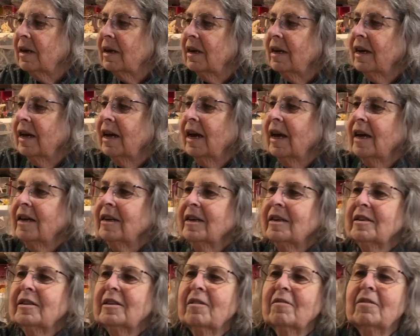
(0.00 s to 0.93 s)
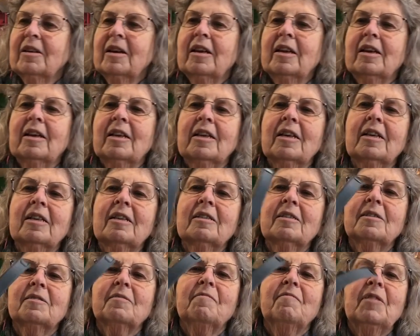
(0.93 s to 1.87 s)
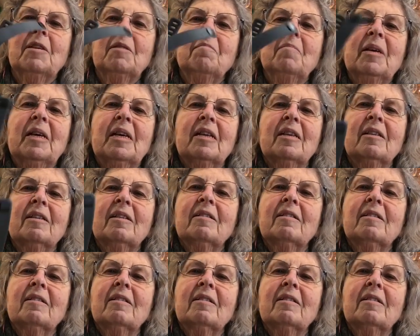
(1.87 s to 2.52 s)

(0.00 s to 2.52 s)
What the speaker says: And he donated his Fitbit,